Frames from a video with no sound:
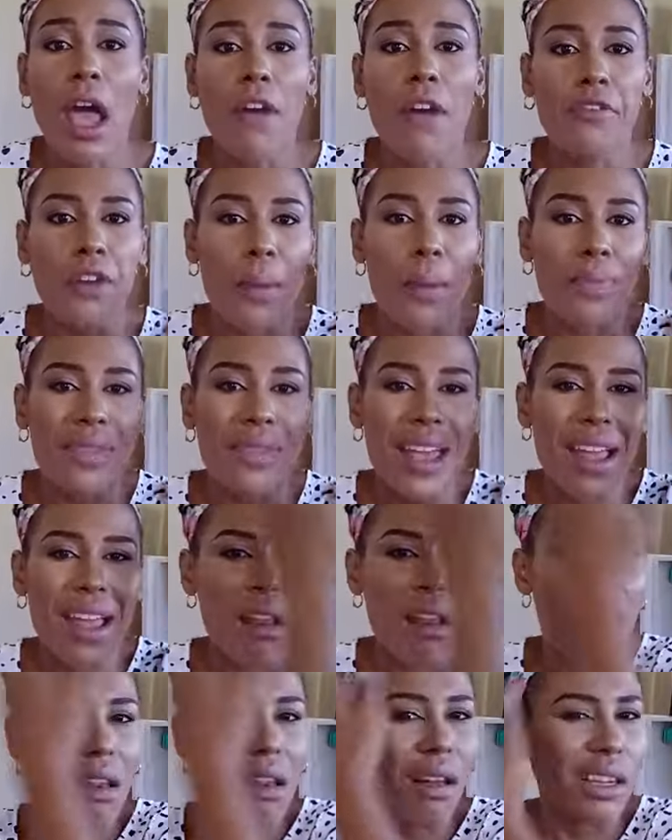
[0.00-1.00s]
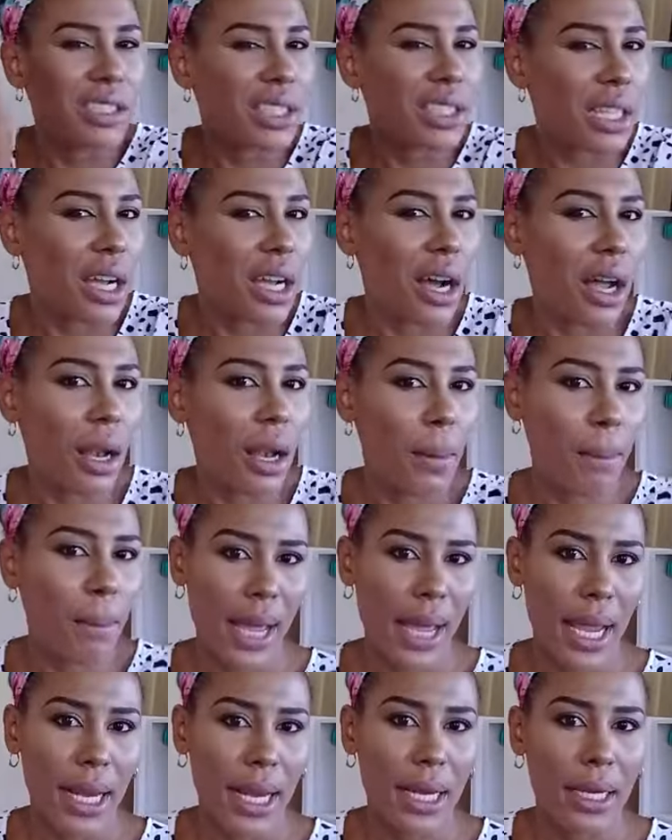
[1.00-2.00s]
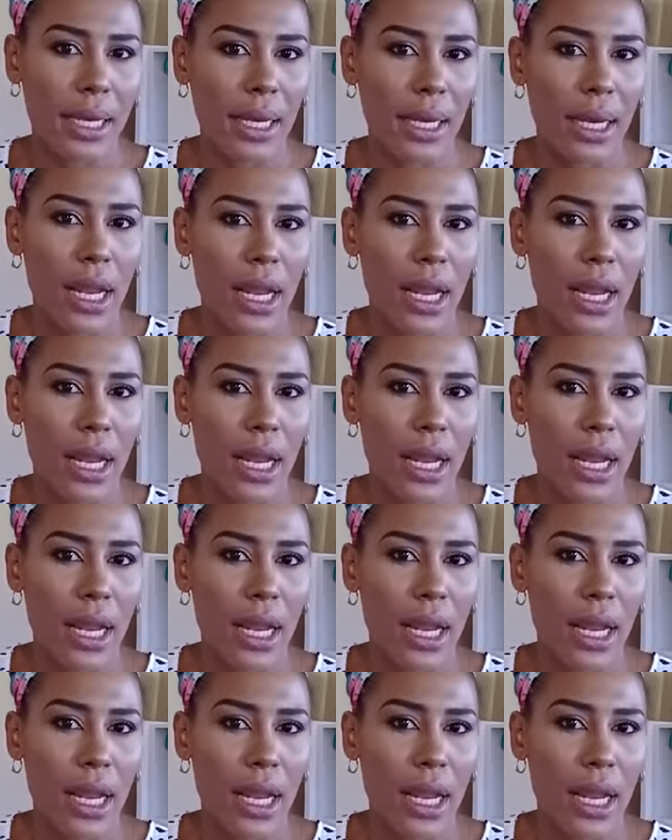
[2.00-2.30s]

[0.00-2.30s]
from their logical mind.